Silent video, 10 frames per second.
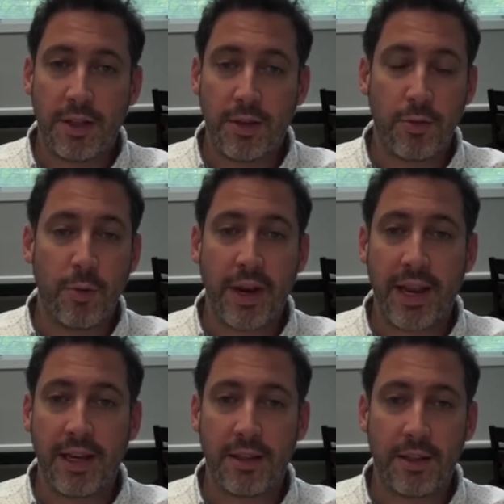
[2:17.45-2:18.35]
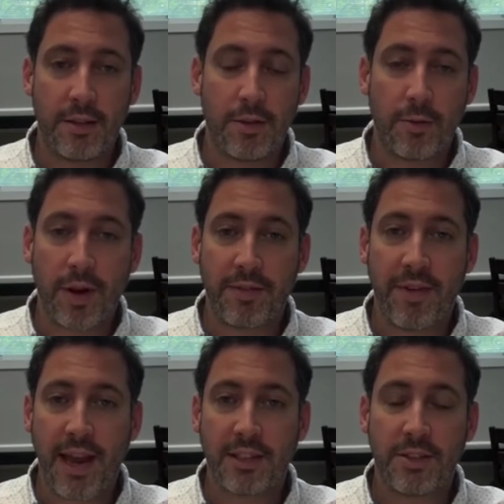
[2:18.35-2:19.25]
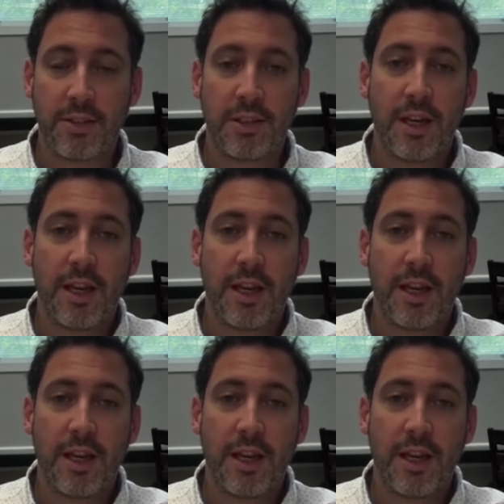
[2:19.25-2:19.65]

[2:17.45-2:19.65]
good way, in the right fashion,